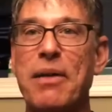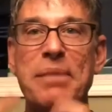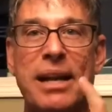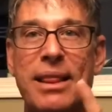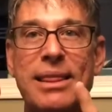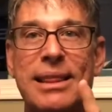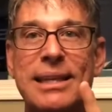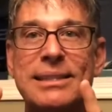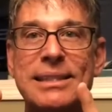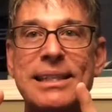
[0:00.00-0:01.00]
I mean,
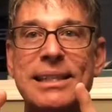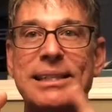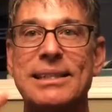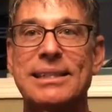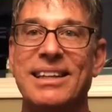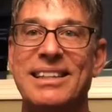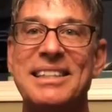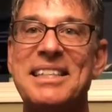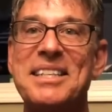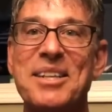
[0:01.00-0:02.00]
this is
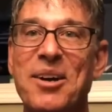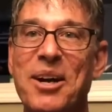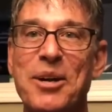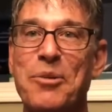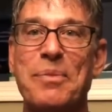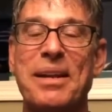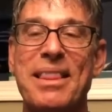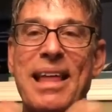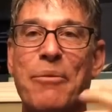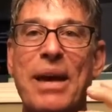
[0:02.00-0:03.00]
an argument
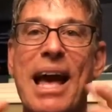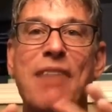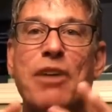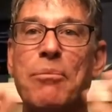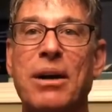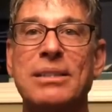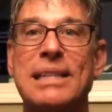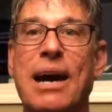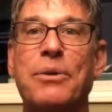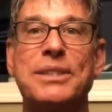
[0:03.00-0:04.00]
that we have amongst
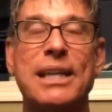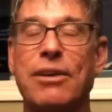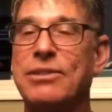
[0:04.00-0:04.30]
ourselves.